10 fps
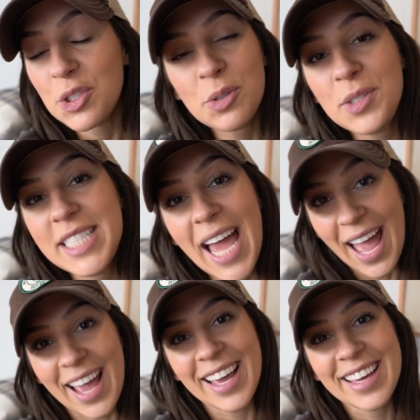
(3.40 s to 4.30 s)

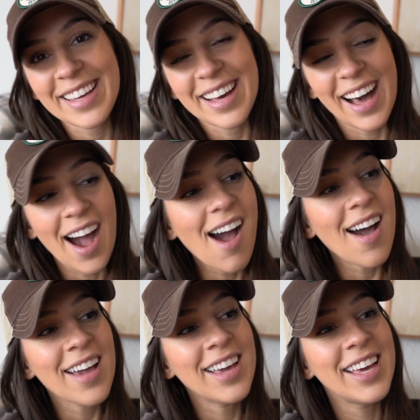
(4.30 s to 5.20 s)
Today
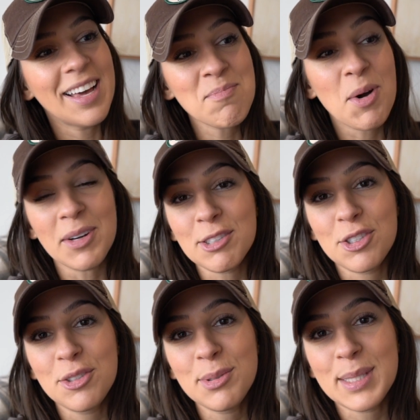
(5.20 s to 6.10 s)
I am going to
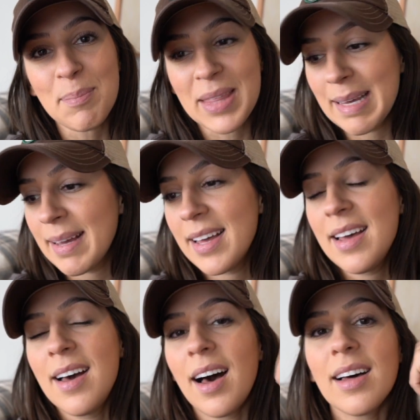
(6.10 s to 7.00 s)
do something
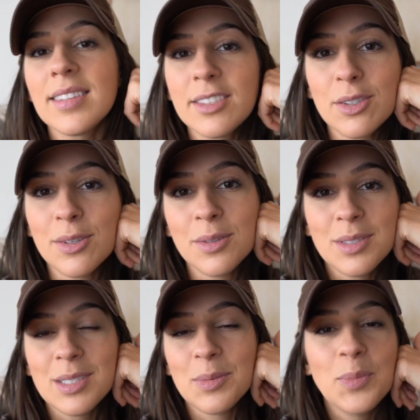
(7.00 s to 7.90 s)
a little
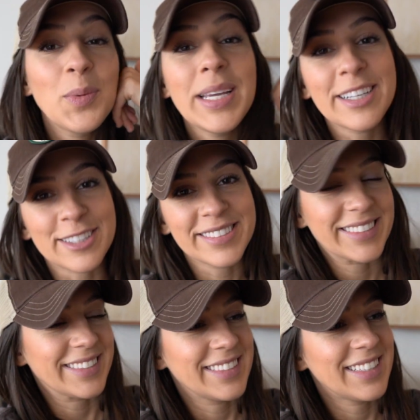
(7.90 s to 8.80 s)
weird.
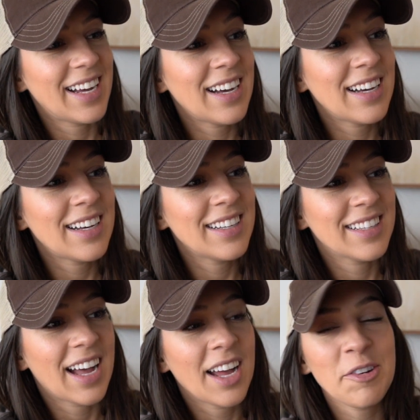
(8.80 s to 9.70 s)
I
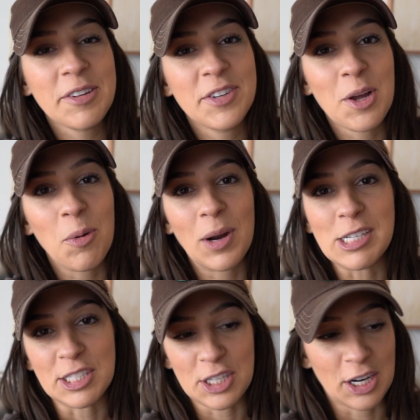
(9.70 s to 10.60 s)
don't even know where
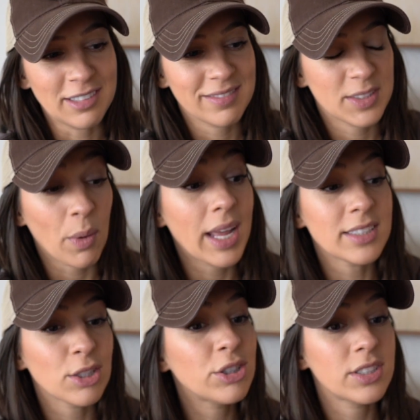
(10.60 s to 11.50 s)
to start, so I
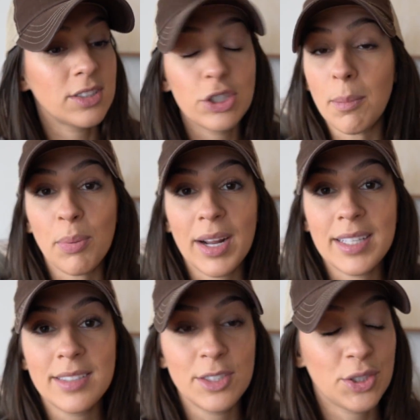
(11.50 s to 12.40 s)
guess I'll just jump right
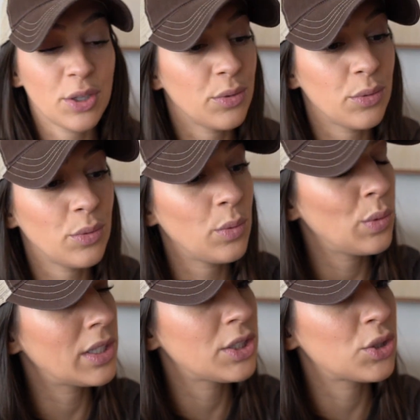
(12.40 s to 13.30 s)

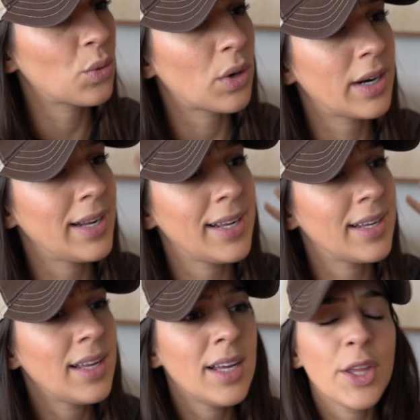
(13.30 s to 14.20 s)
into the
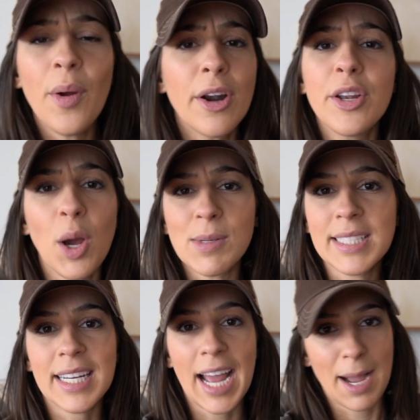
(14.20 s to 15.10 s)
story. You already know
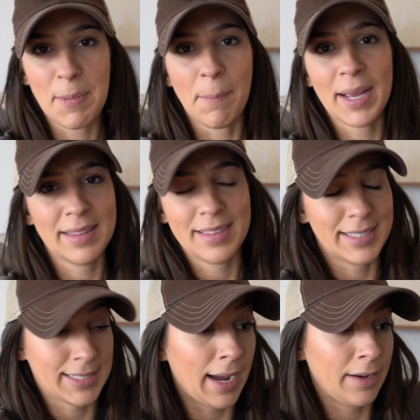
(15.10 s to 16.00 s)
it's gonna happen by the
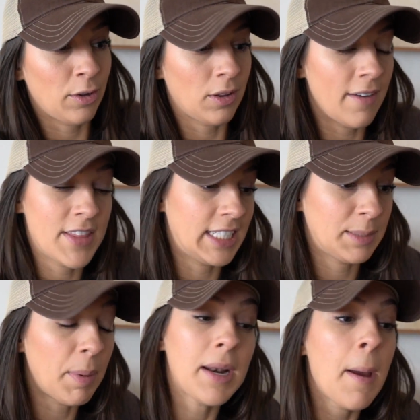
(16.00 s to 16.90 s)
title of
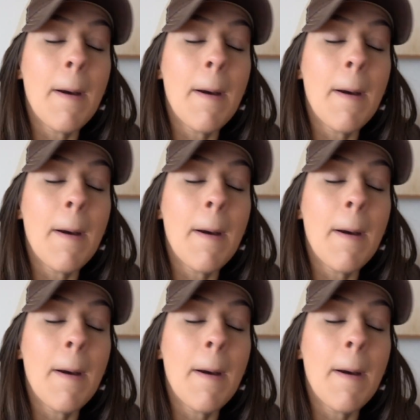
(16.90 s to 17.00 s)
this, but